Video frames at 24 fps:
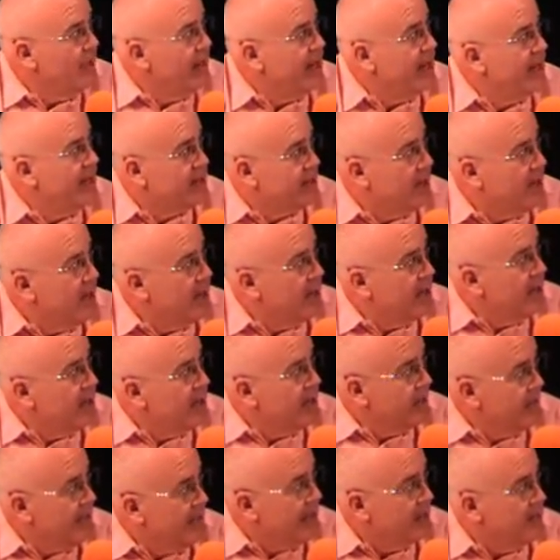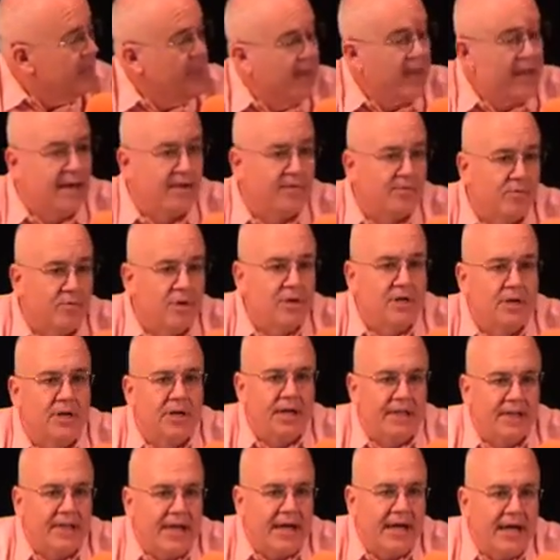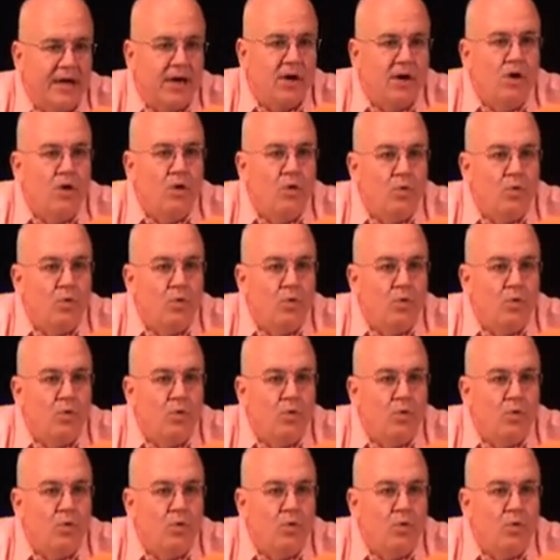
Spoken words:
went and called on them and have worked on that